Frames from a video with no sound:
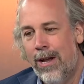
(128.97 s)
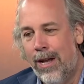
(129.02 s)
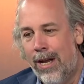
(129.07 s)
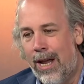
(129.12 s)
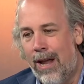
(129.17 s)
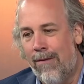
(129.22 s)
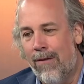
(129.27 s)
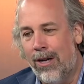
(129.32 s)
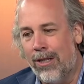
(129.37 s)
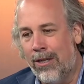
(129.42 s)

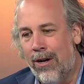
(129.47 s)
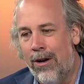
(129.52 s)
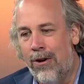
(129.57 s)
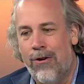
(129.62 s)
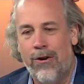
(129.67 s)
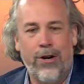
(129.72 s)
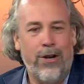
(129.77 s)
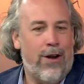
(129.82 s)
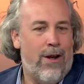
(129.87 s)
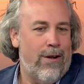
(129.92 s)
give us
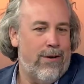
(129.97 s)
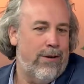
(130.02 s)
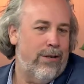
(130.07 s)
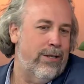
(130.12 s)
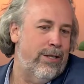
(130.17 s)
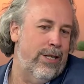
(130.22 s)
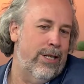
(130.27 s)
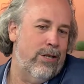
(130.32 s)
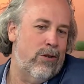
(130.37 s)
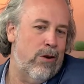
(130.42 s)

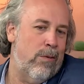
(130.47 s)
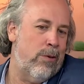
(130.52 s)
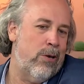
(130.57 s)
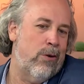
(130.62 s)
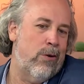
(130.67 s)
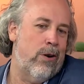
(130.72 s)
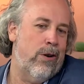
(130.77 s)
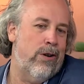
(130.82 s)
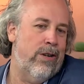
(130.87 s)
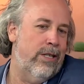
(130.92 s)
$100 in
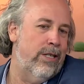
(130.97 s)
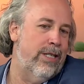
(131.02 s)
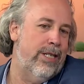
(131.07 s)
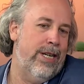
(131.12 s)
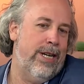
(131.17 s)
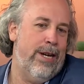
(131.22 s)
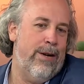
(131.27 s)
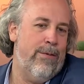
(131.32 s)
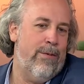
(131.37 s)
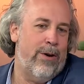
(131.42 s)

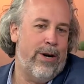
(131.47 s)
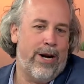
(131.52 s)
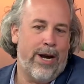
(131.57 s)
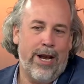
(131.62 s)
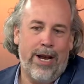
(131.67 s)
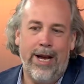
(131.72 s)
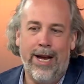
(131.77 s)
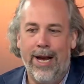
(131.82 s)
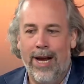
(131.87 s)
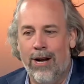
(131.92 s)
cryptocurrency, we're
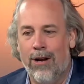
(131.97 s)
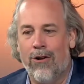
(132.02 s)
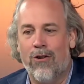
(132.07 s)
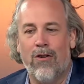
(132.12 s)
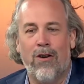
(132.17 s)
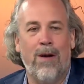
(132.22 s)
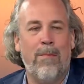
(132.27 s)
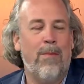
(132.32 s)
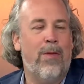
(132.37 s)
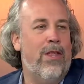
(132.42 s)
going to
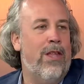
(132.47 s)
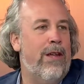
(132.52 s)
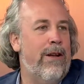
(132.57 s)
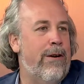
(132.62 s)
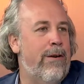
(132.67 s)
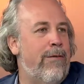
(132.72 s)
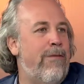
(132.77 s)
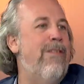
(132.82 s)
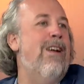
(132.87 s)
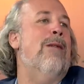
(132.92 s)
encrypt
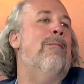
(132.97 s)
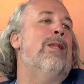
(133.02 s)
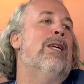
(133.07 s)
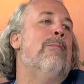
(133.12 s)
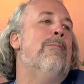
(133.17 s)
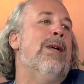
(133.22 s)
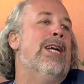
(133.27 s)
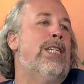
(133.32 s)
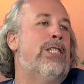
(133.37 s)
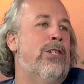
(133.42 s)
their family
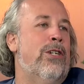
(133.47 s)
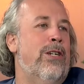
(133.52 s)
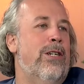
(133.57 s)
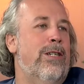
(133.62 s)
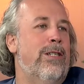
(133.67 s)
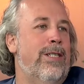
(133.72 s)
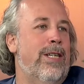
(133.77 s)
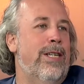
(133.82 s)
pictures.